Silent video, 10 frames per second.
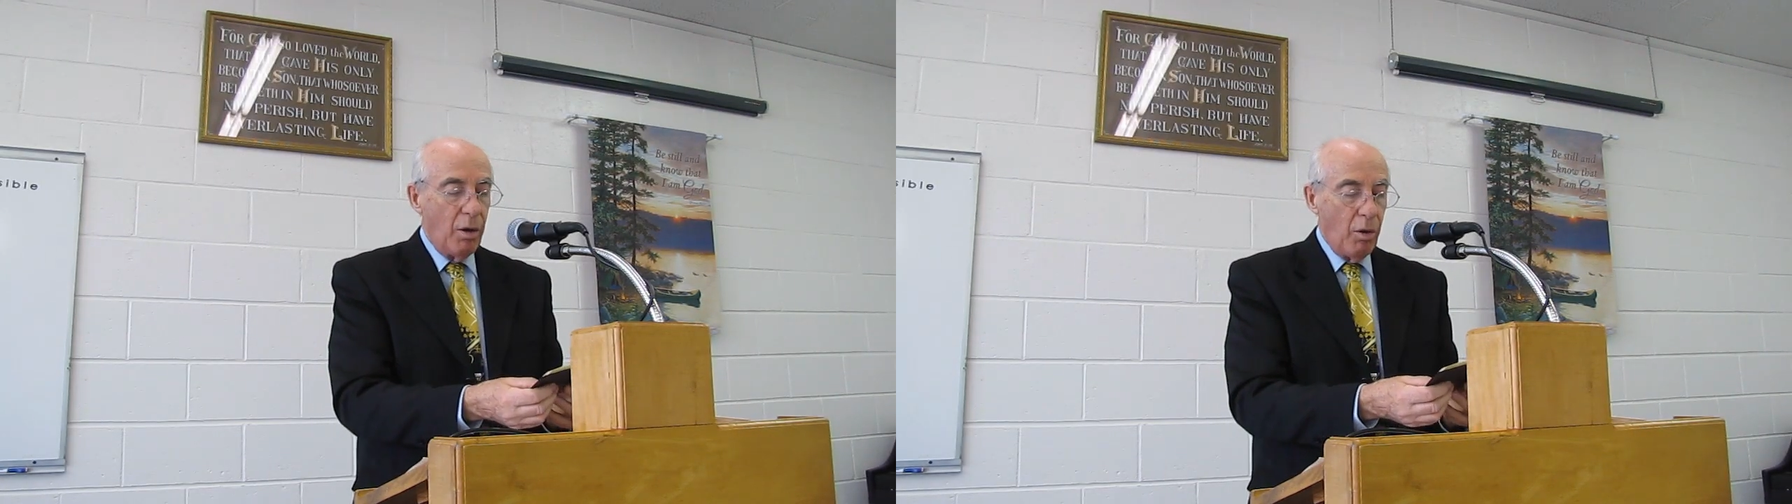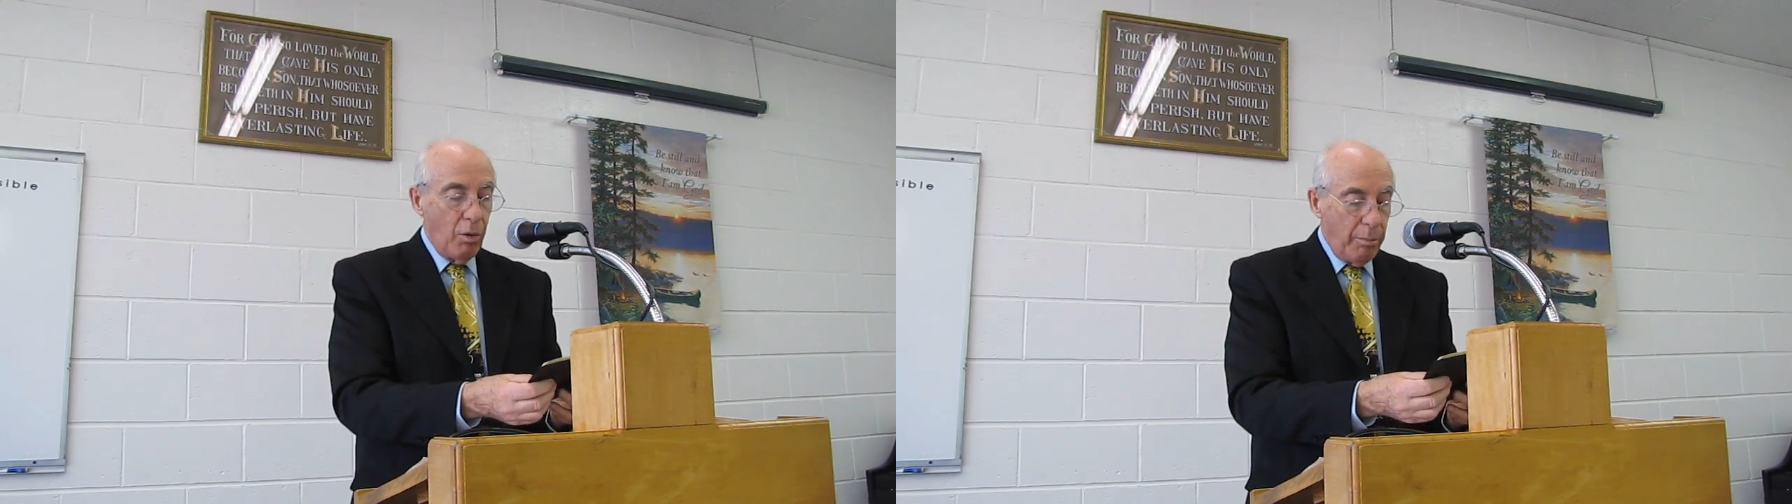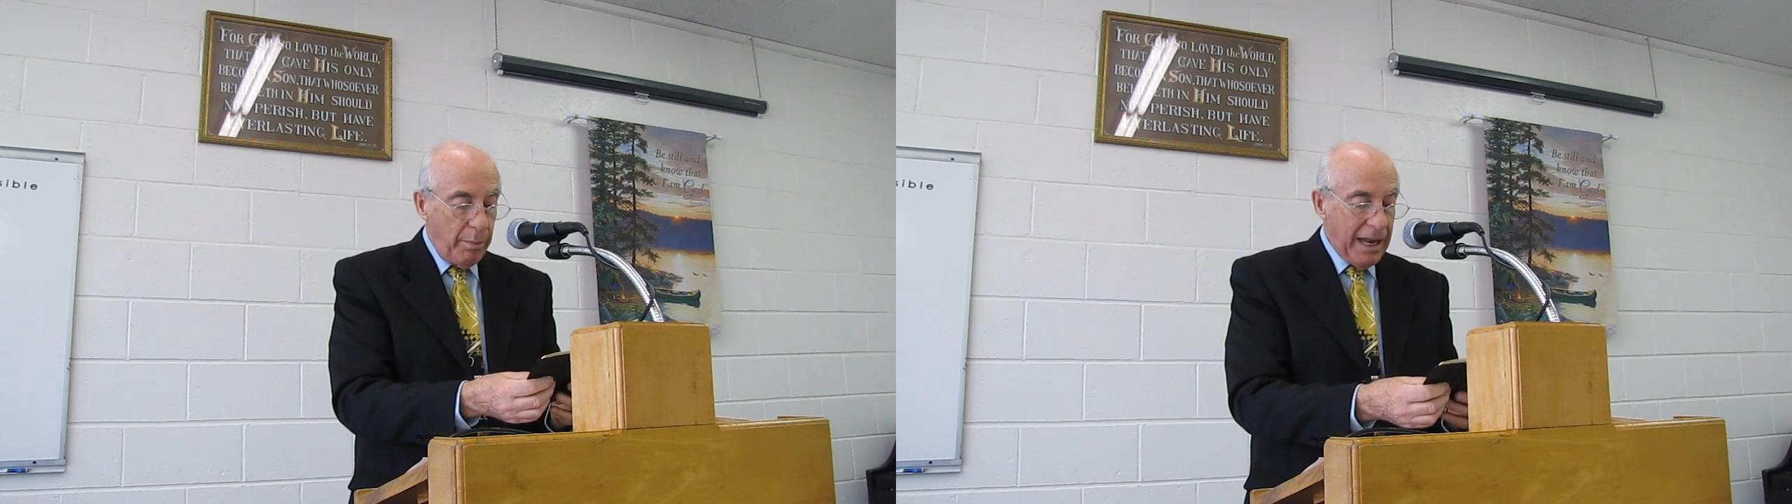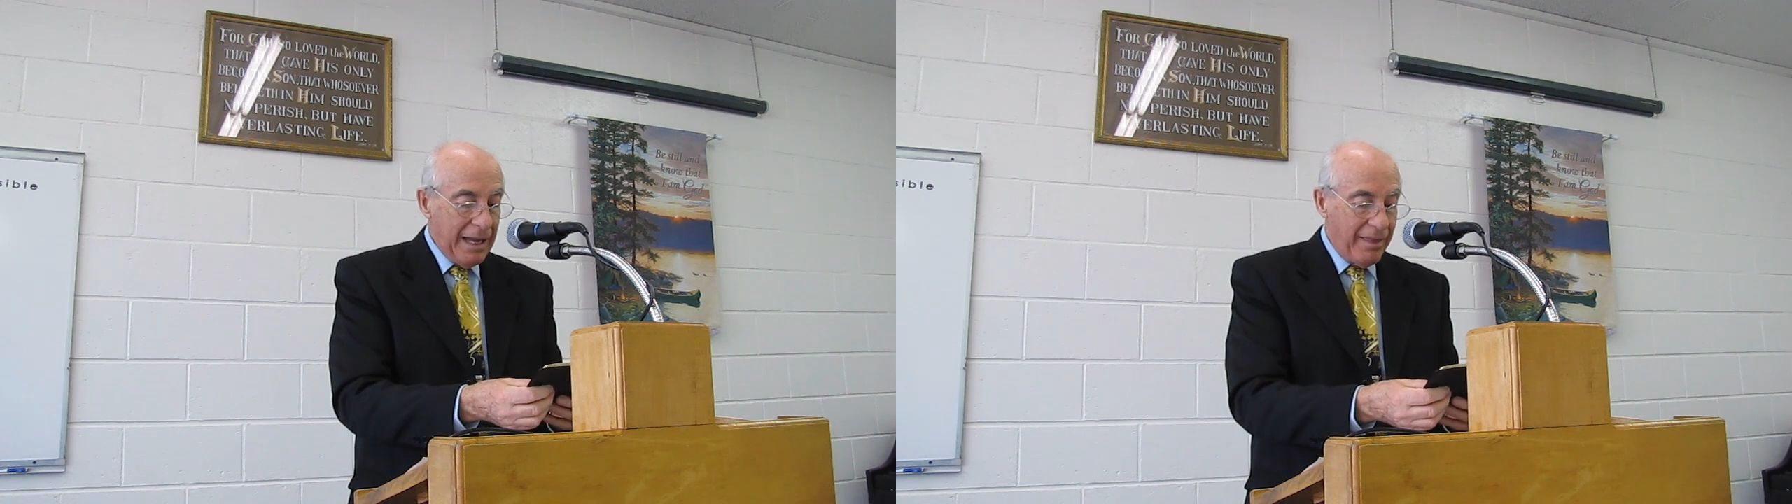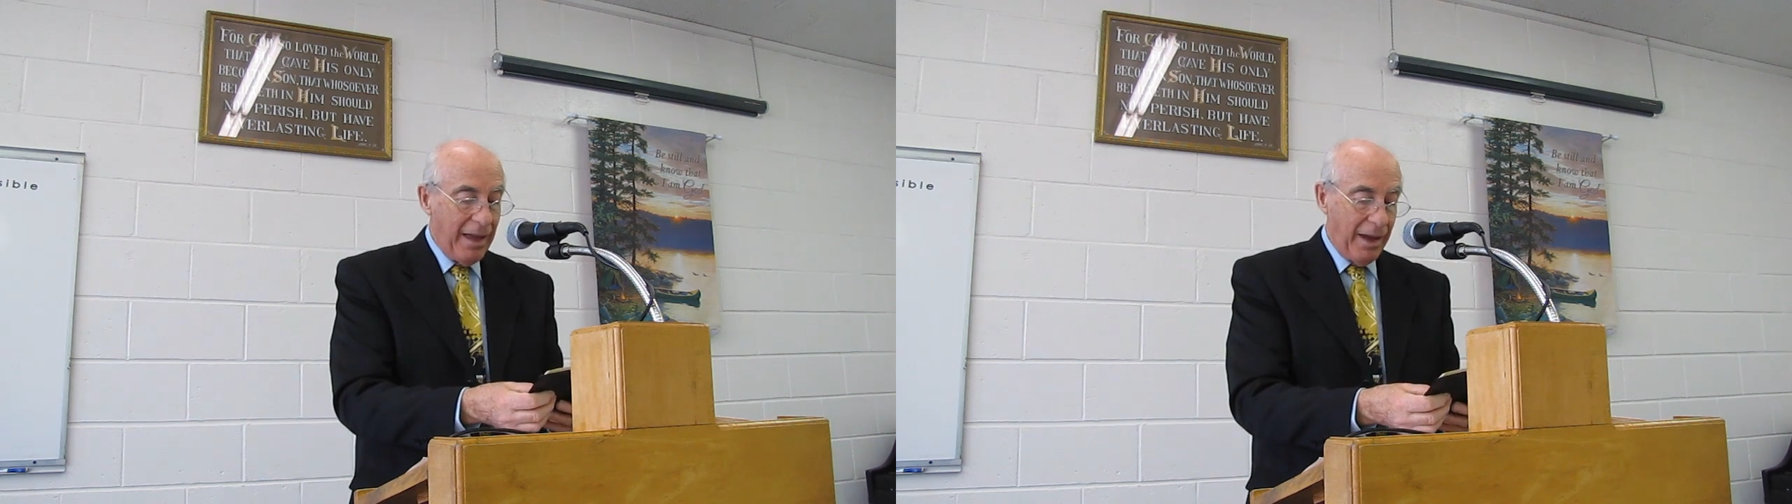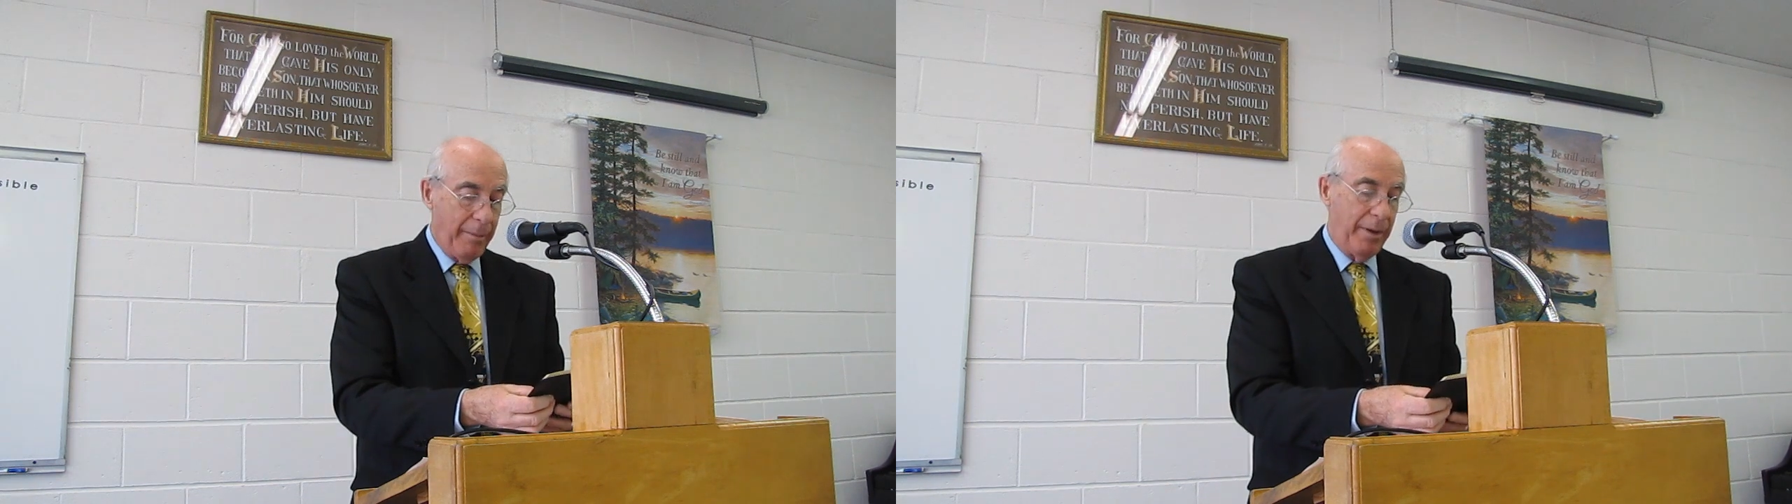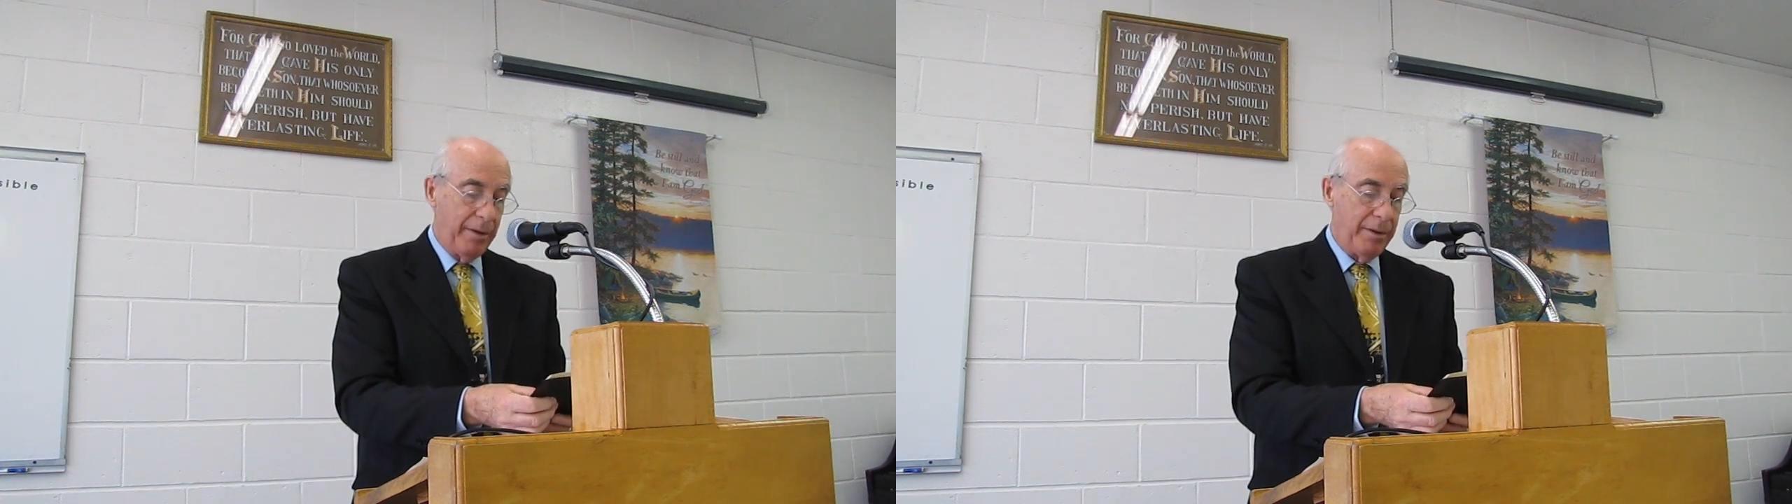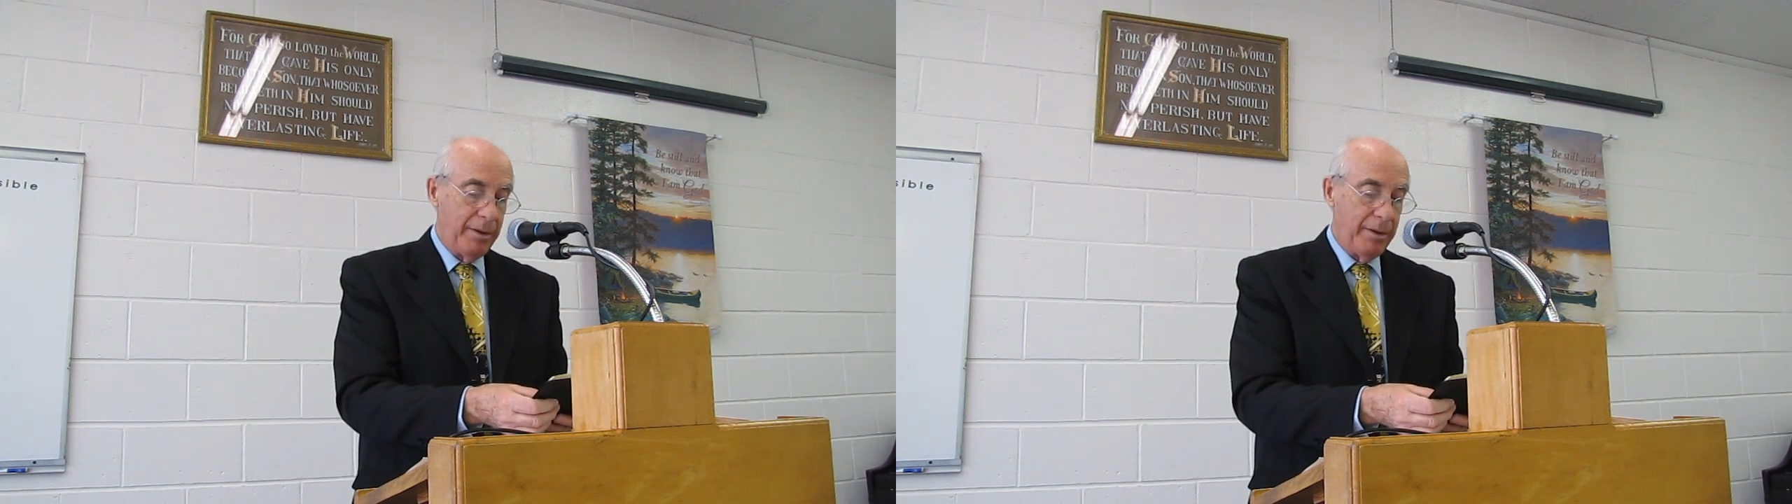Obey them